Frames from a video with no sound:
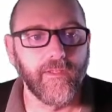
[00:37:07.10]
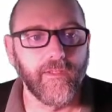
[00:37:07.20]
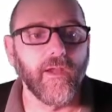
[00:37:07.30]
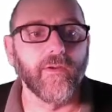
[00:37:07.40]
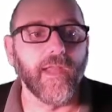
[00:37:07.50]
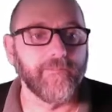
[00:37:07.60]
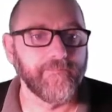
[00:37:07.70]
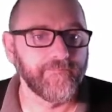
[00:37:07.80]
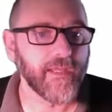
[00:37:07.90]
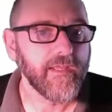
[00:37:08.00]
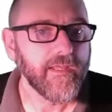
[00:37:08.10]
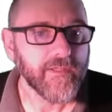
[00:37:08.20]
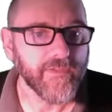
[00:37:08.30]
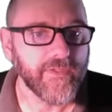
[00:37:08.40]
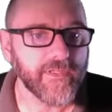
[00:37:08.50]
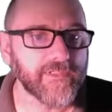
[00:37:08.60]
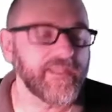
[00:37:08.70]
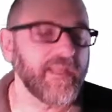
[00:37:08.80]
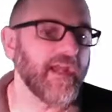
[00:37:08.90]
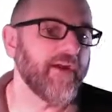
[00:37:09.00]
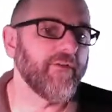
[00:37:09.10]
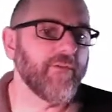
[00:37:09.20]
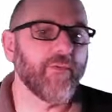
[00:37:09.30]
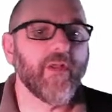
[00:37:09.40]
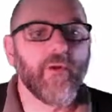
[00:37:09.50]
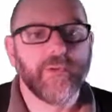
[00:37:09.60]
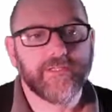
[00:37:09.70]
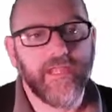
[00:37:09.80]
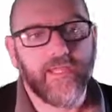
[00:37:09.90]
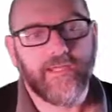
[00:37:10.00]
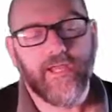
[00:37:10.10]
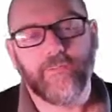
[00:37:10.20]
Okay. So this is the error that we always get now.